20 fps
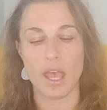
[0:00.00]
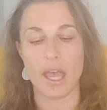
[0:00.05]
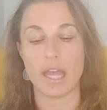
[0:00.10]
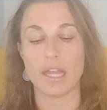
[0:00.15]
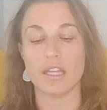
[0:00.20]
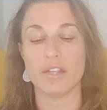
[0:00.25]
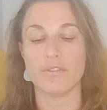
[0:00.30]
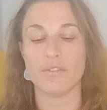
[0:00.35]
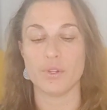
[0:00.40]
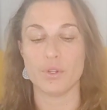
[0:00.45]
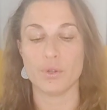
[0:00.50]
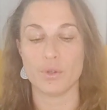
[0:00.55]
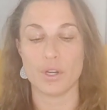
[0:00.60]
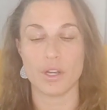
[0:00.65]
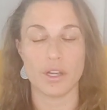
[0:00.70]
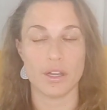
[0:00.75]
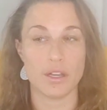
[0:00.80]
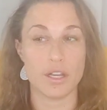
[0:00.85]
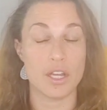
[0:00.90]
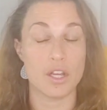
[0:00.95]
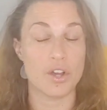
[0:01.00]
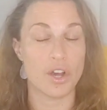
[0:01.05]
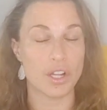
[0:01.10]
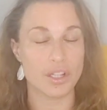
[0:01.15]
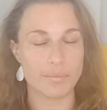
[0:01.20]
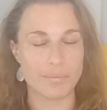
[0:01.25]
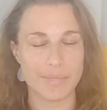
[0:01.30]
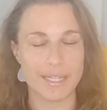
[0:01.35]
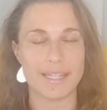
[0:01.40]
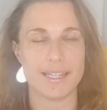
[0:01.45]
and if you're
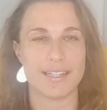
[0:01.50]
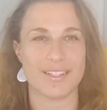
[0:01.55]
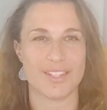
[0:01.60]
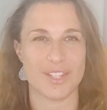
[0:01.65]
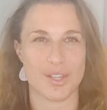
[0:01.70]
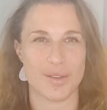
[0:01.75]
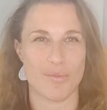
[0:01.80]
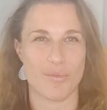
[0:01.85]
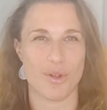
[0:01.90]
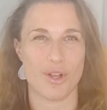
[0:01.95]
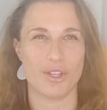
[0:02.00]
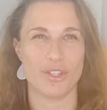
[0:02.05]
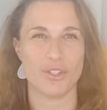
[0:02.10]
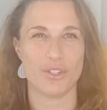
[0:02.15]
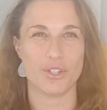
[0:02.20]
not meeting someone,